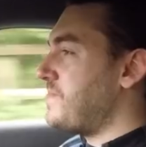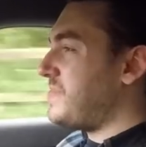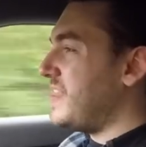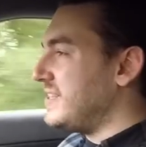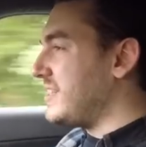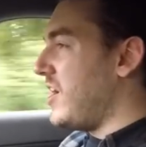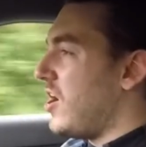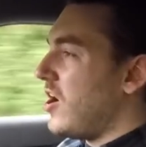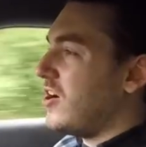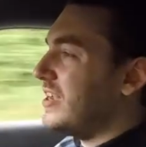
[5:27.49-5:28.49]
this
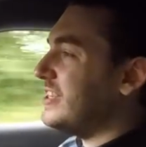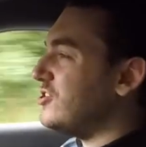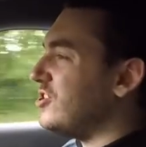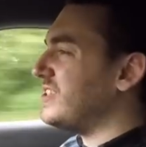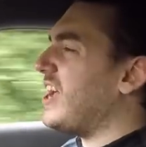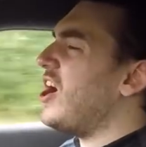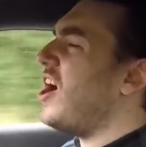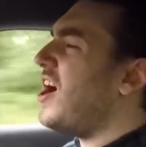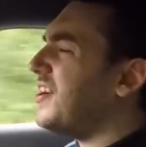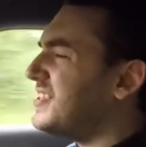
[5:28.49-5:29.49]
car is just
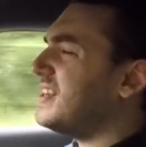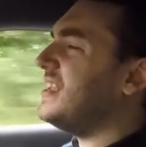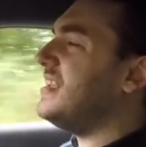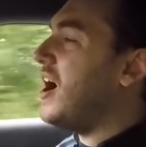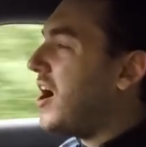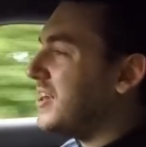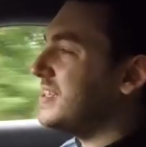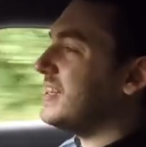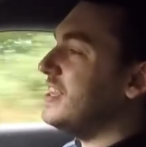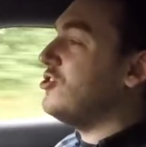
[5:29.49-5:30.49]
utterly,
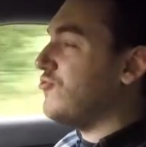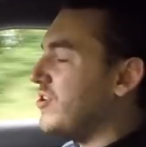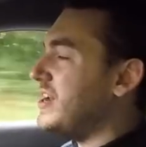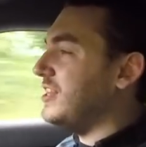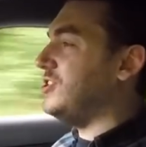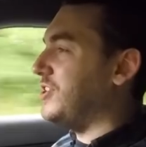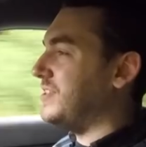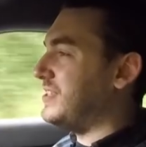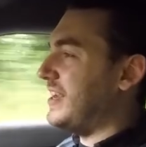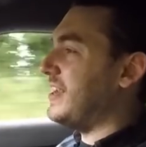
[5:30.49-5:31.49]
utterly
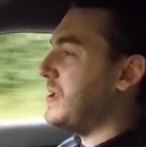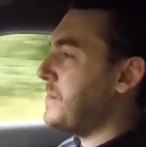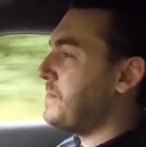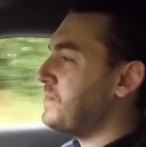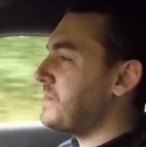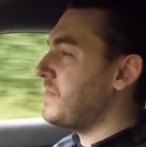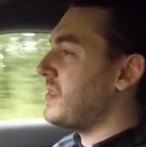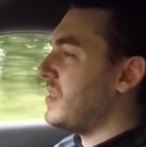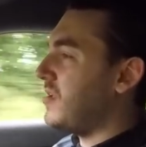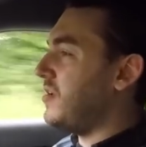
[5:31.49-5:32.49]
grin-inducing
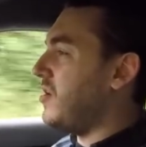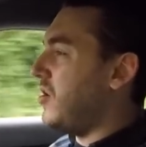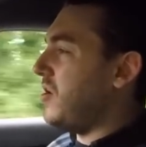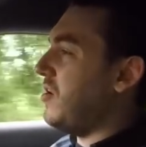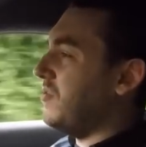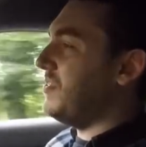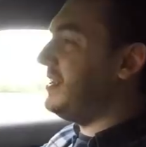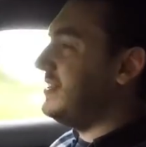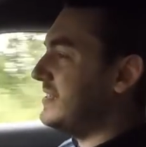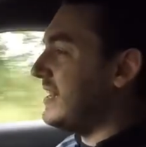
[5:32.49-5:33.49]
on
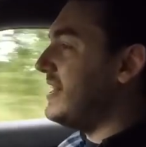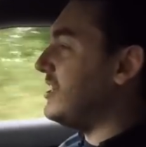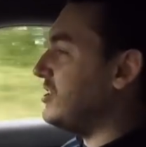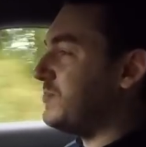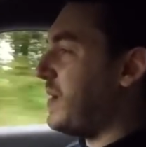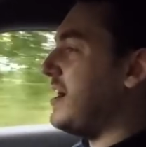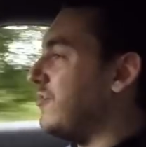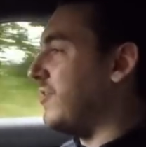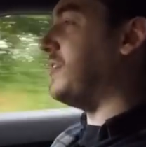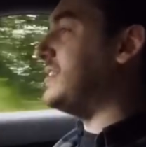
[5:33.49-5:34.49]
these delicious
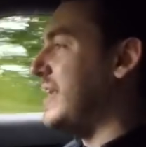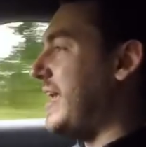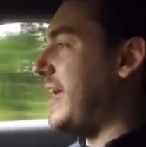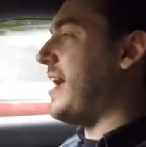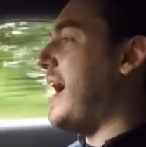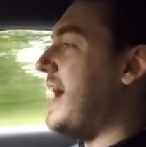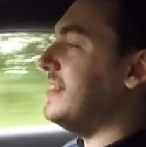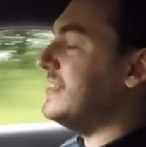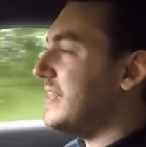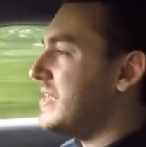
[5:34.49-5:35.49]
back roads here.
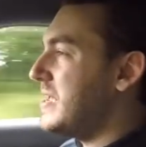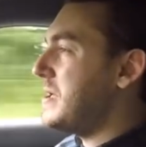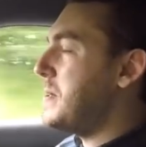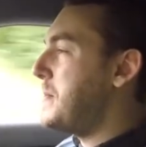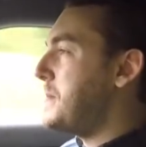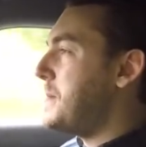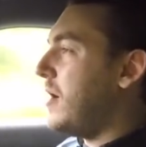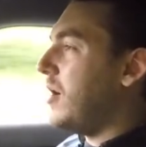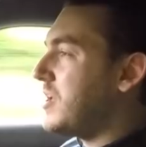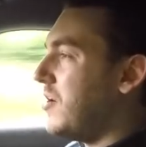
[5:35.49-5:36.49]
And
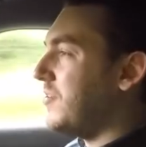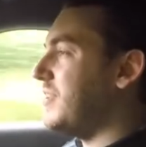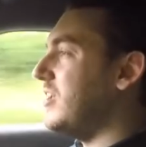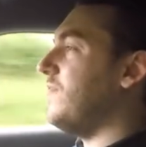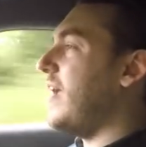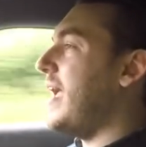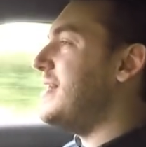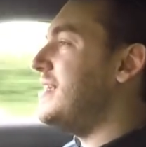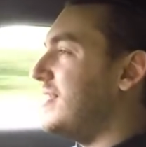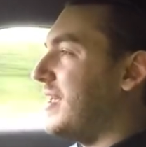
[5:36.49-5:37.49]
I can't think of
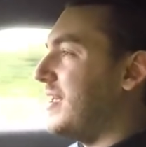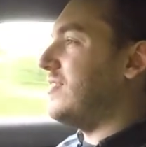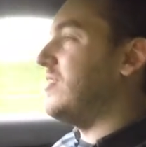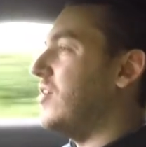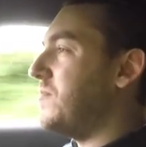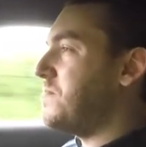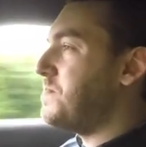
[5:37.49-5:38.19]
anything that